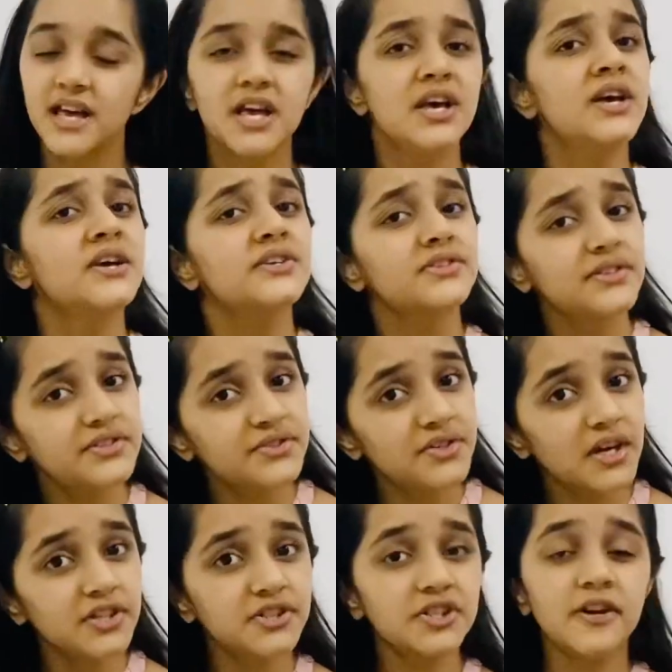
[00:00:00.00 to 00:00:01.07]
So the structure
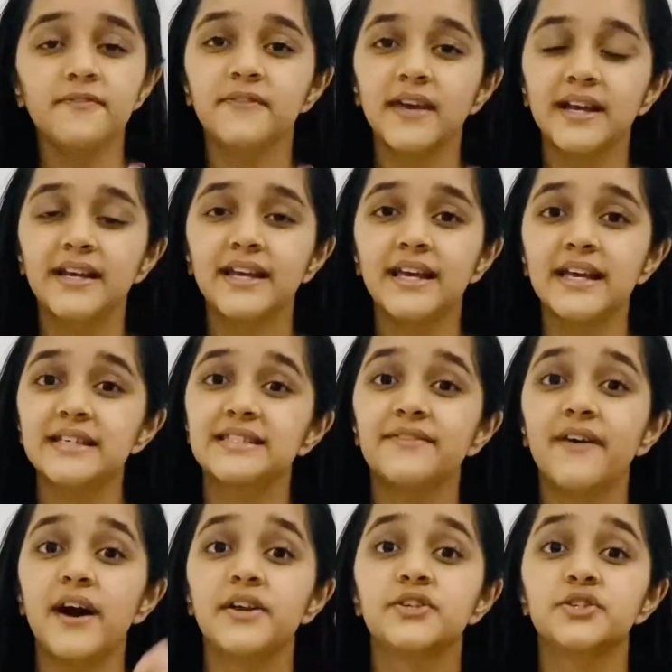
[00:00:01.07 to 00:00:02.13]
of kidney is divided
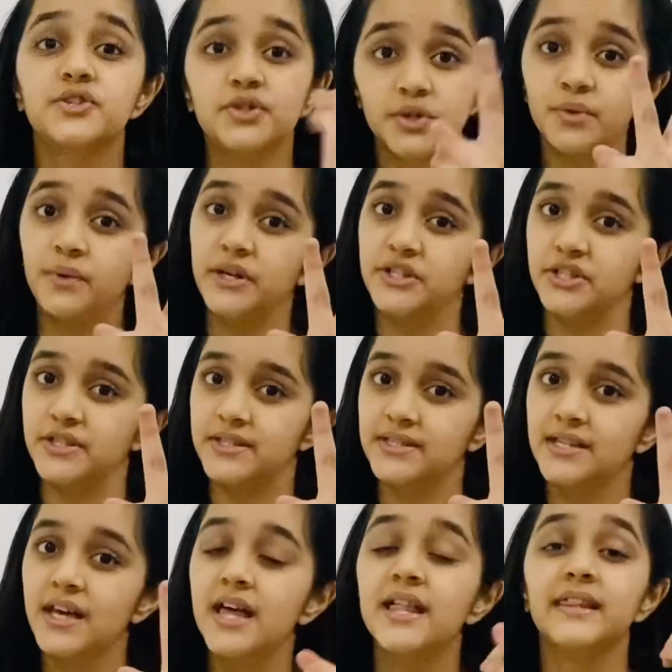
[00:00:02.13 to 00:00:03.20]
into two regions,
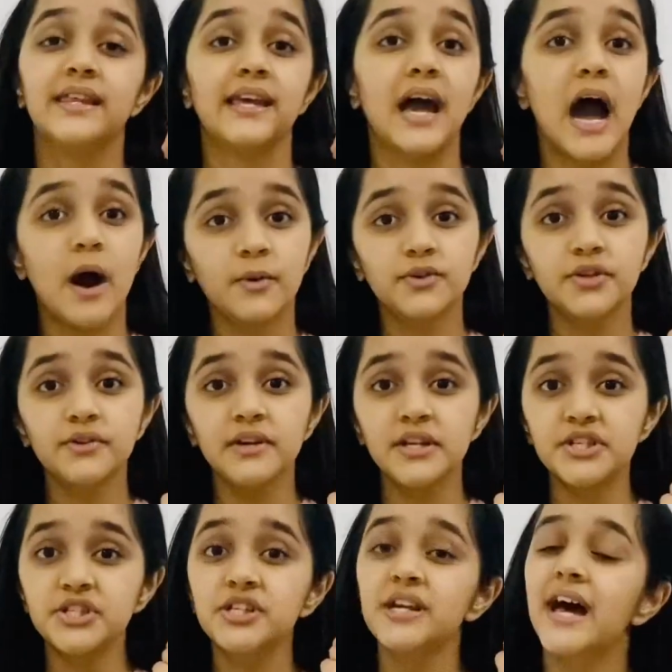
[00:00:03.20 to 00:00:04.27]
the outer region
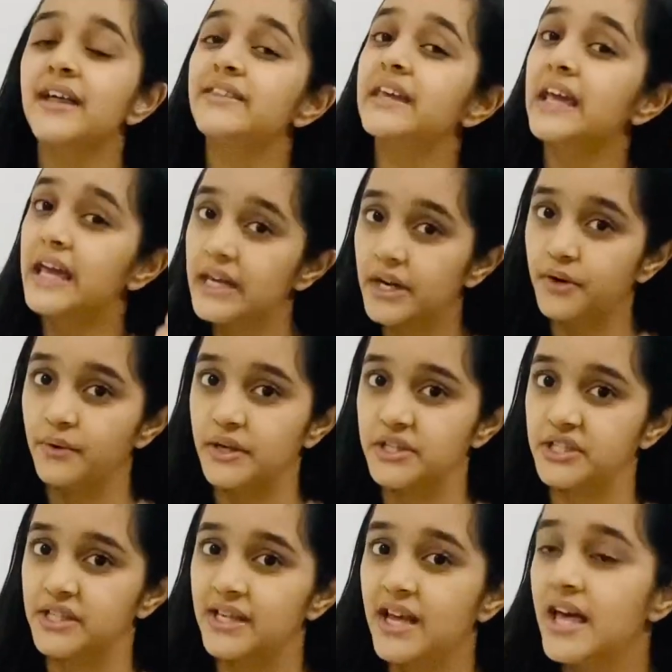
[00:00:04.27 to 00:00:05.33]
and the inner region.
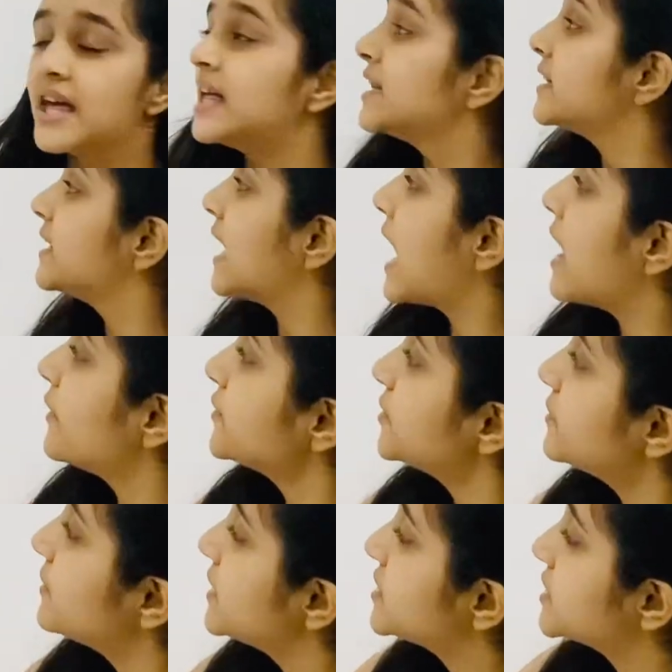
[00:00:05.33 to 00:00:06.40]
The outer
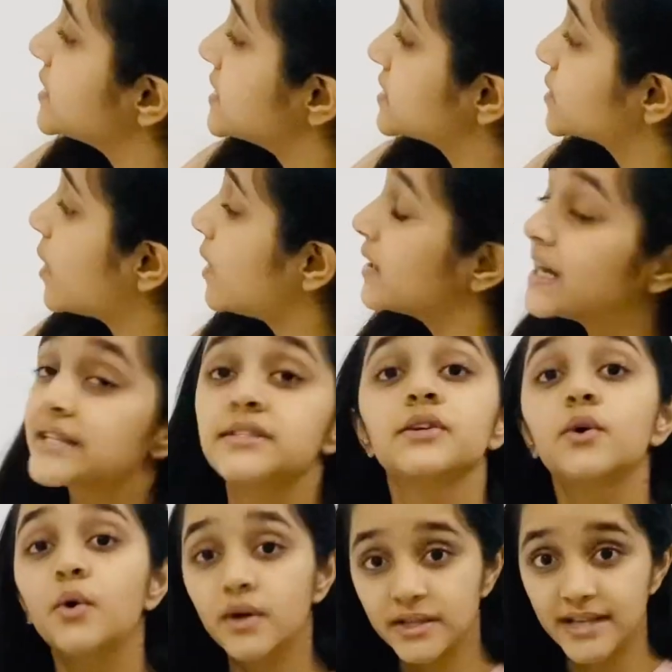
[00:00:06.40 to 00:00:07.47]
region is called as the
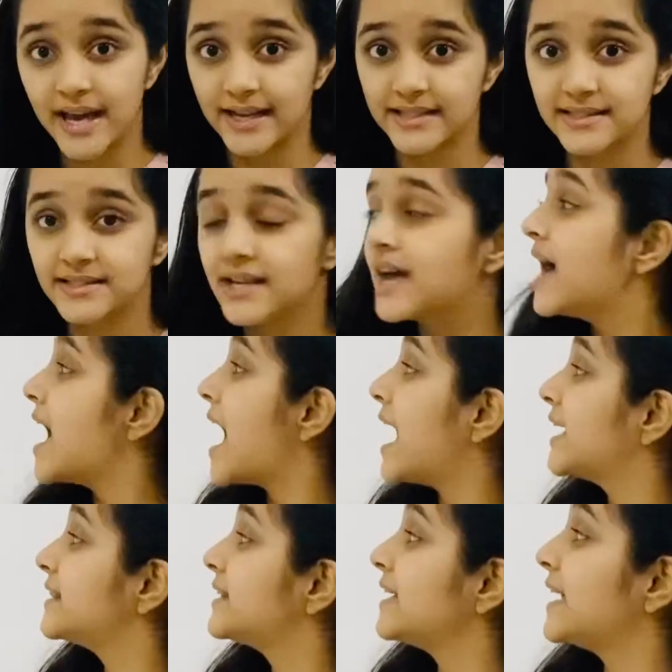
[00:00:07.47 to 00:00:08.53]
cortex, and
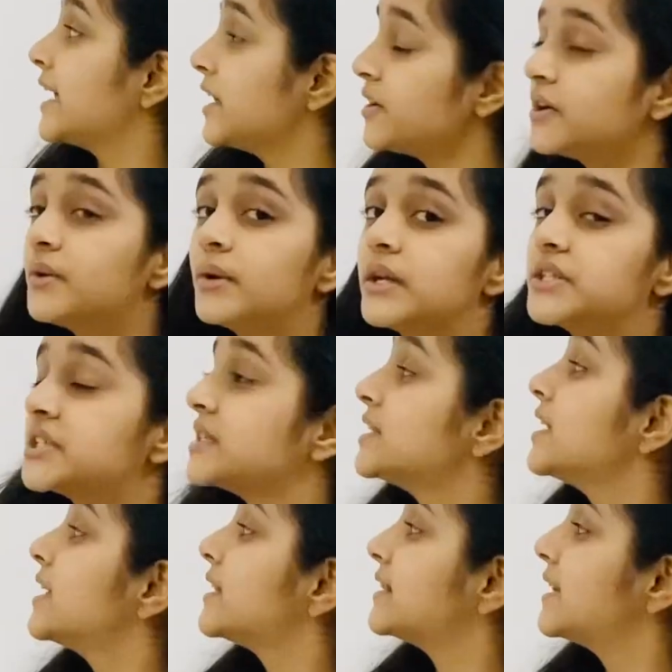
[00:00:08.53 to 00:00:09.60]
the inner region,
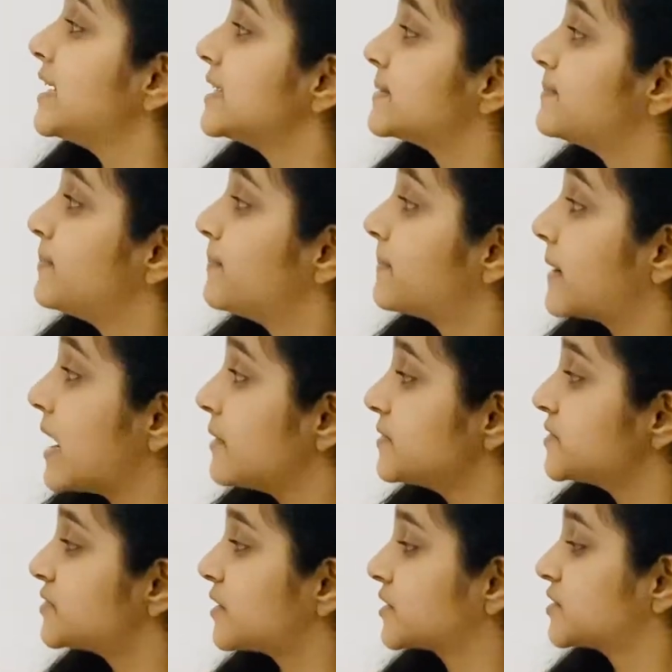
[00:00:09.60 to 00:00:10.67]
these brown
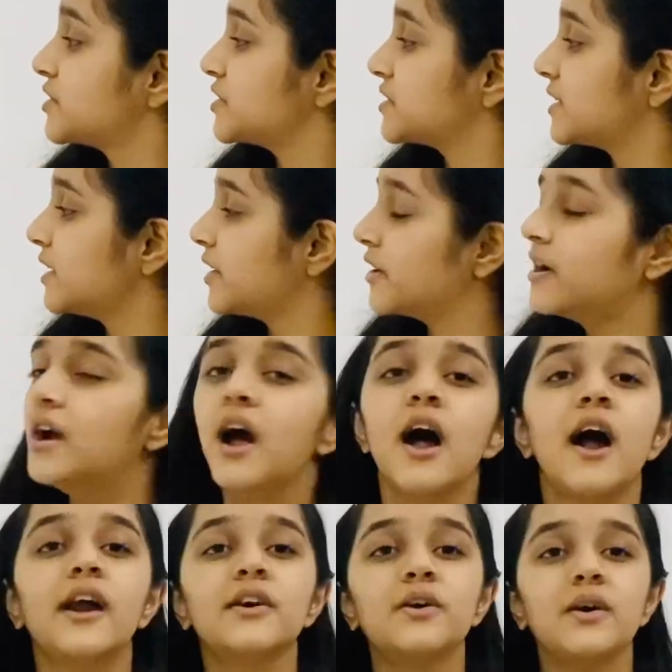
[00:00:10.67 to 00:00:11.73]
structures here, are
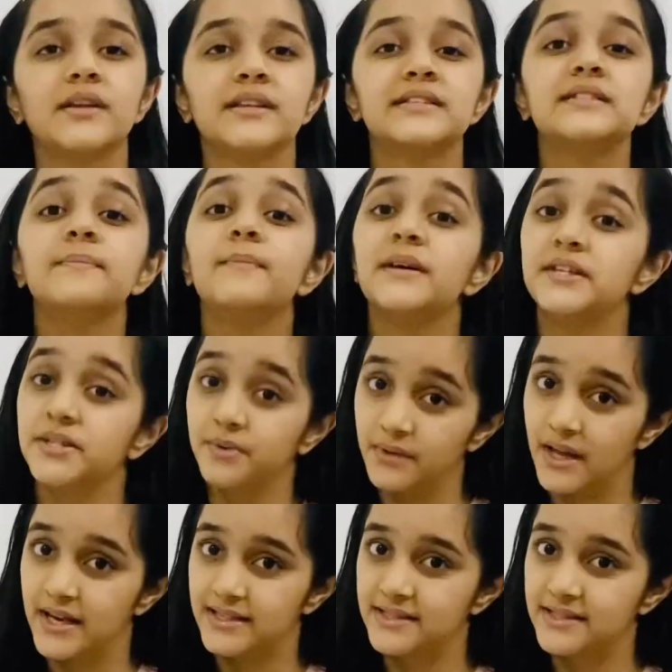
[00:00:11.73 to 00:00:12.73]
called as the medullas.